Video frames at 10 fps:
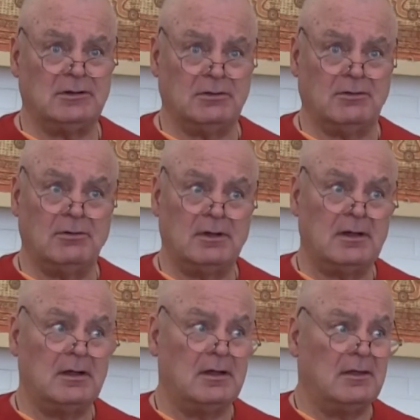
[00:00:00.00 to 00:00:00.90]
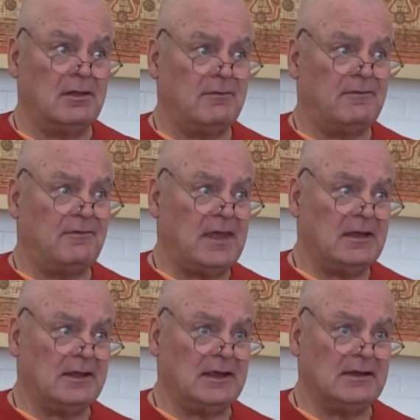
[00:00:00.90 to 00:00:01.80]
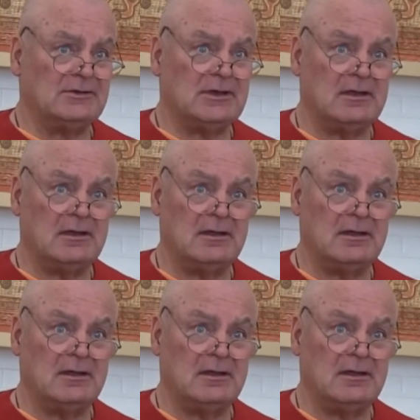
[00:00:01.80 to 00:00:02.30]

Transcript: to the feelings